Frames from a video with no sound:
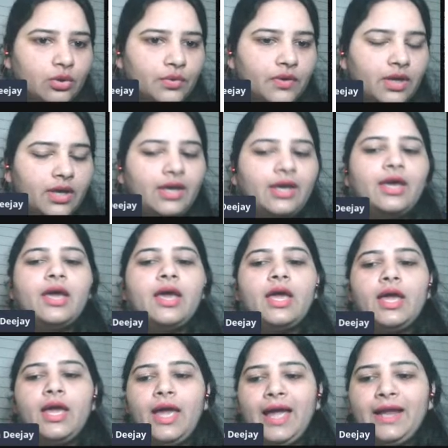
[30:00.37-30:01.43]
Okay.
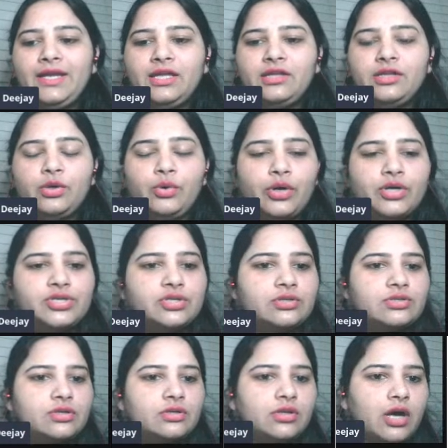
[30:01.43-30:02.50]
Any other
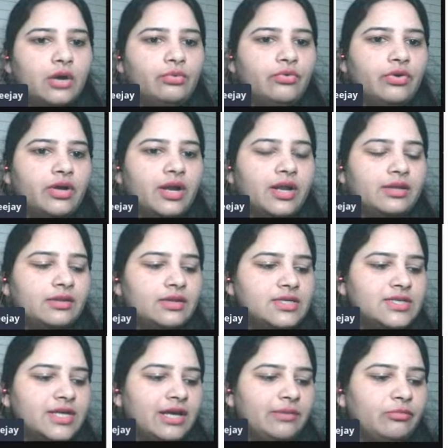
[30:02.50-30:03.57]
questions or doubt regarding
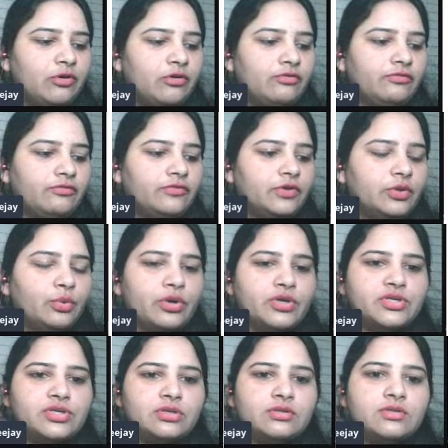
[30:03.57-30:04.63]
this type of
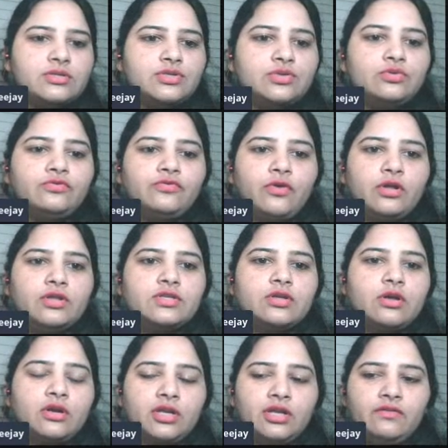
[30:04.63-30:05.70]
questions? True, false,
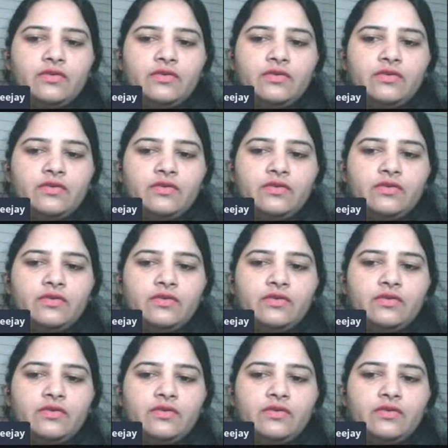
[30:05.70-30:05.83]
not